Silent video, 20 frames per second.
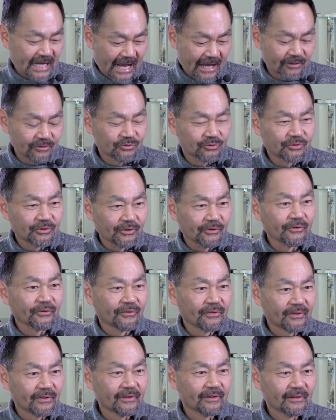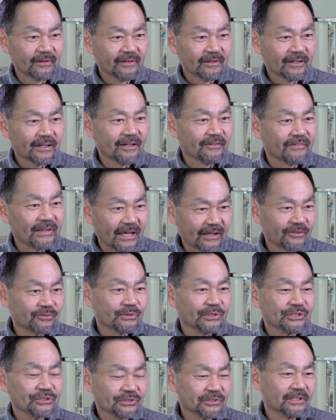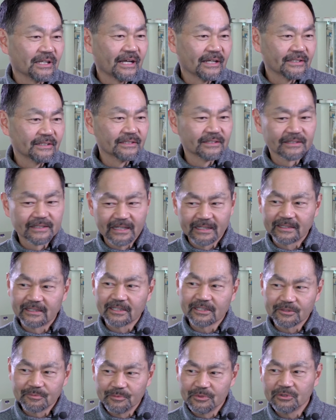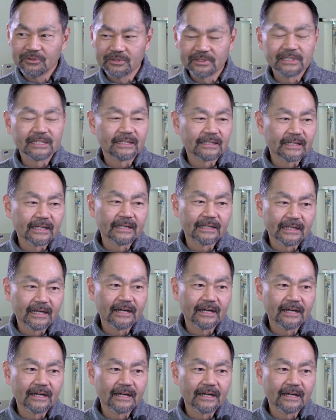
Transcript: an outgrowth of that original idea that the community laid